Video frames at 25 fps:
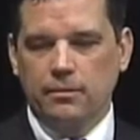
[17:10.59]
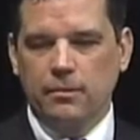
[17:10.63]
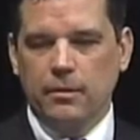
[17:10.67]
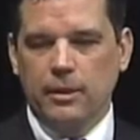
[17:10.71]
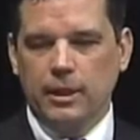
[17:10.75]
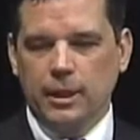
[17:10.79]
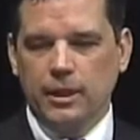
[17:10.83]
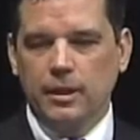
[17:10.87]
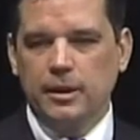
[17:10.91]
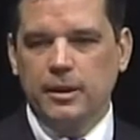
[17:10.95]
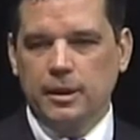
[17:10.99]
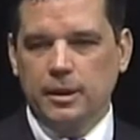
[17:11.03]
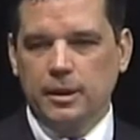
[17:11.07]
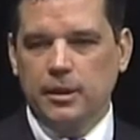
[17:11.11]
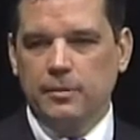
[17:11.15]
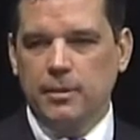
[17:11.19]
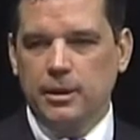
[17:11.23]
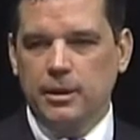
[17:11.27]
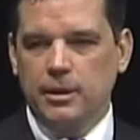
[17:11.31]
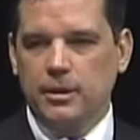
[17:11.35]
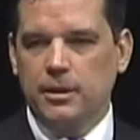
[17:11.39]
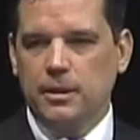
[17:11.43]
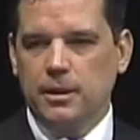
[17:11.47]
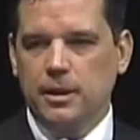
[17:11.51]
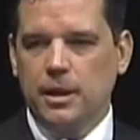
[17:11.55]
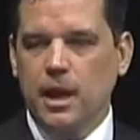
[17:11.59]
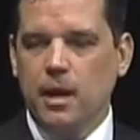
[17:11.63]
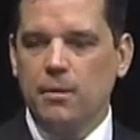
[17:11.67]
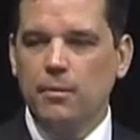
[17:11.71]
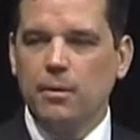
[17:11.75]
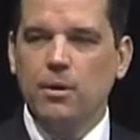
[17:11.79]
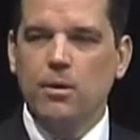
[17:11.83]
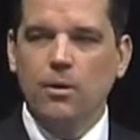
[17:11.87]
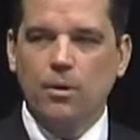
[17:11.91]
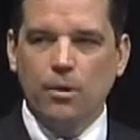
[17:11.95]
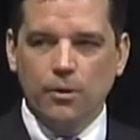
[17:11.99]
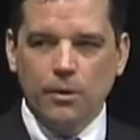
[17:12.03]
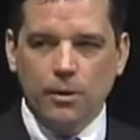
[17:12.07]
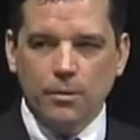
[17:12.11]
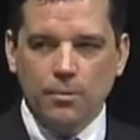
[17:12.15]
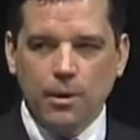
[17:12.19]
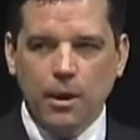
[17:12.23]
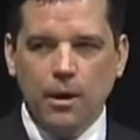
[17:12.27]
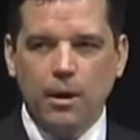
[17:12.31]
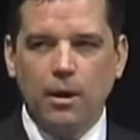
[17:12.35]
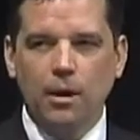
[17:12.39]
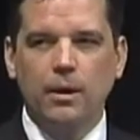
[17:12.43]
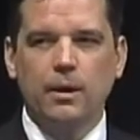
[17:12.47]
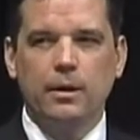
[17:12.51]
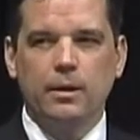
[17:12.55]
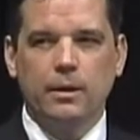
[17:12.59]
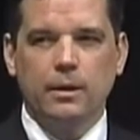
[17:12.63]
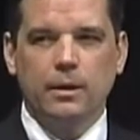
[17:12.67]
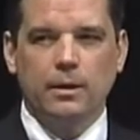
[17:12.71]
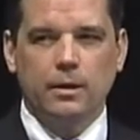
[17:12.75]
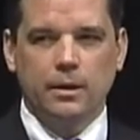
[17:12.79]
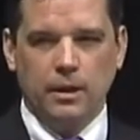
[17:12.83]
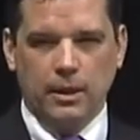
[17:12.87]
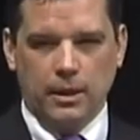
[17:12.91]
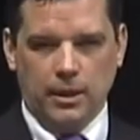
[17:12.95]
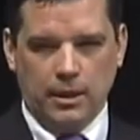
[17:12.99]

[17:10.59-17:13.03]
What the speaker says: links that speak to the Common Core in the park, and